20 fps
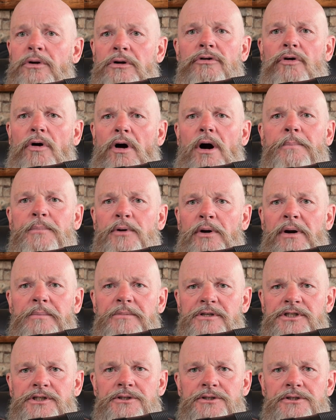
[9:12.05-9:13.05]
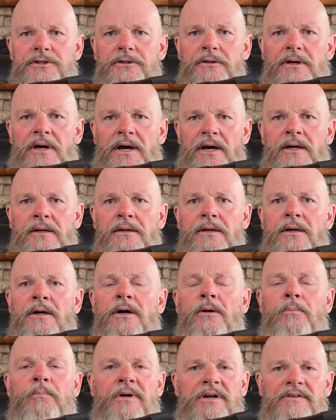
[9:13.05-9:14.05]
crop your images, okay?
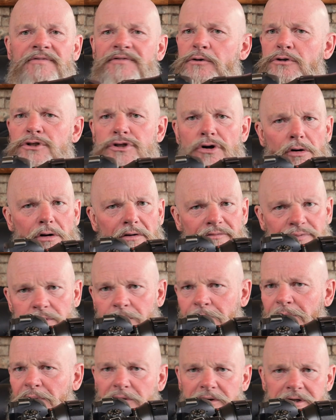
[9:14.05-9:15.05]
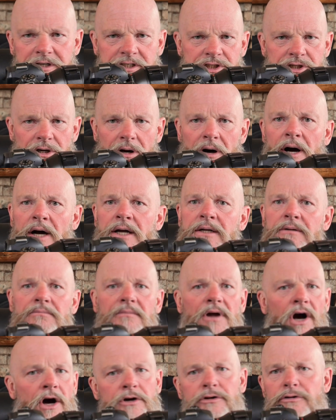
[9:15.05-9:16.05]
But if you start off with a blurry shot,
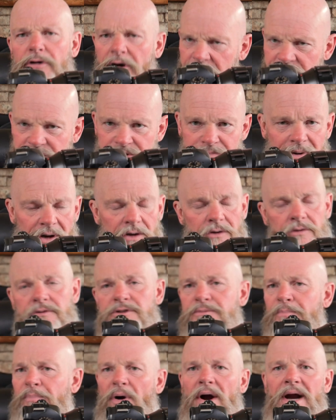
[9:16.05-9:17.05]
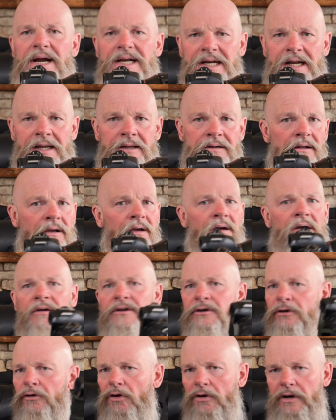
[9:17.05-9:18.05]
underexpose, brighten it,
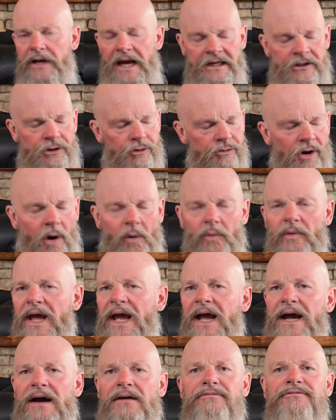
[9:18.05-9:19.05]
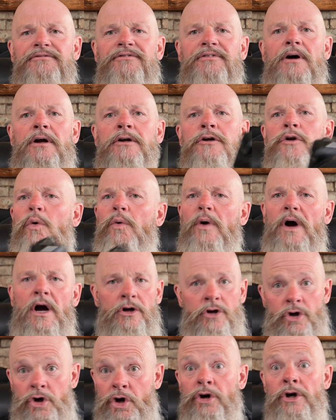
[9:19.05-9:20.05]
and you don't have
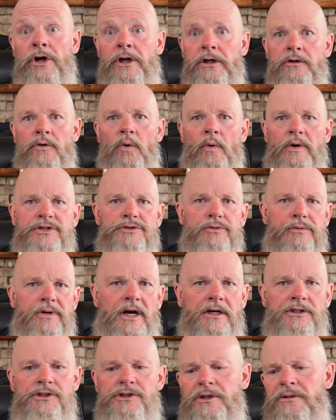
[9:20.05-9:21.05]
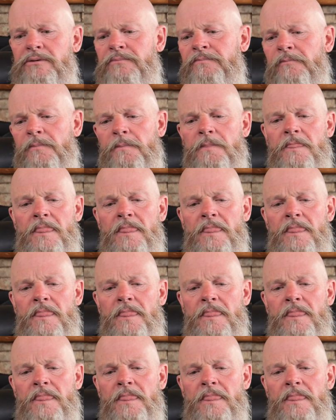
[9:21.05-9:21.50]
a good noise reduction